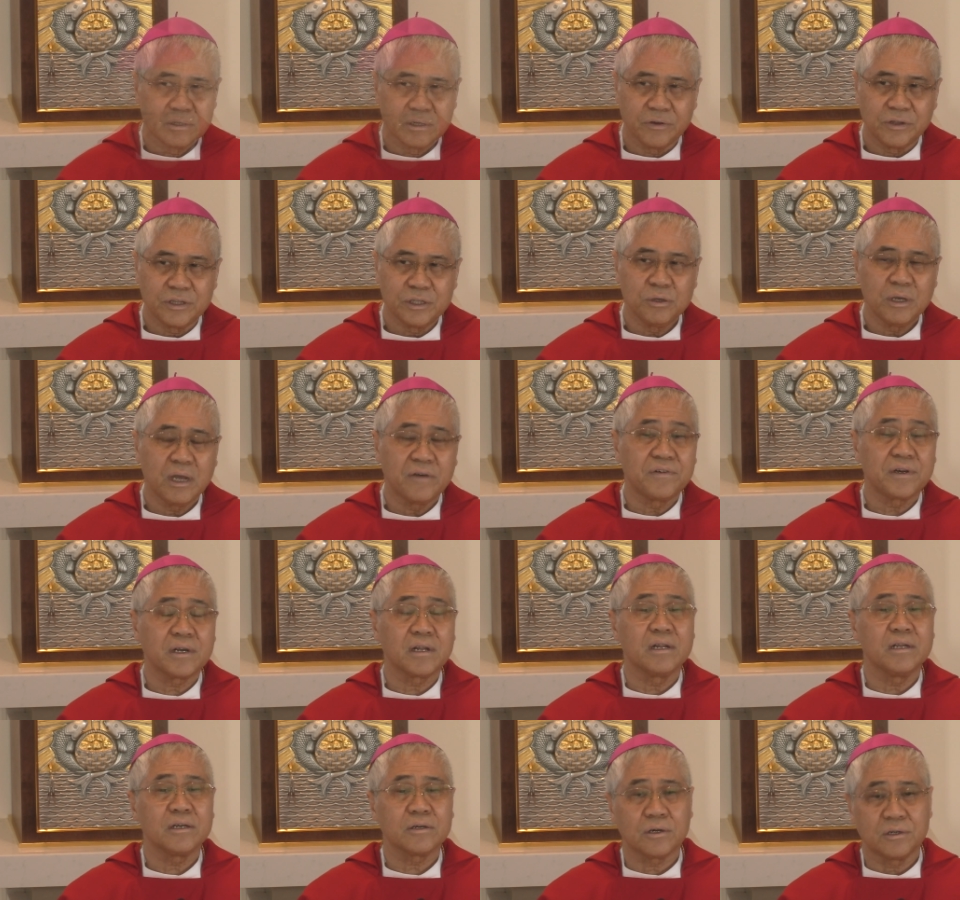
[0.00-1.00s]
When you have a
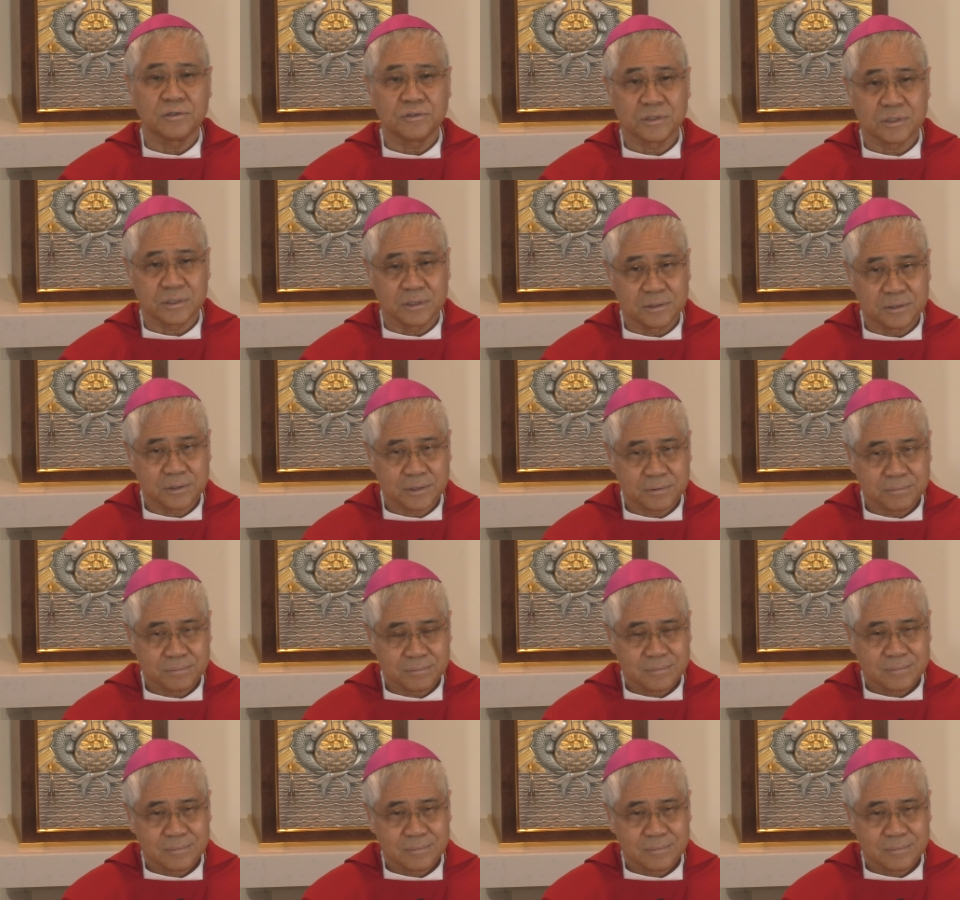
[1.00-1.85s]
clear conscience,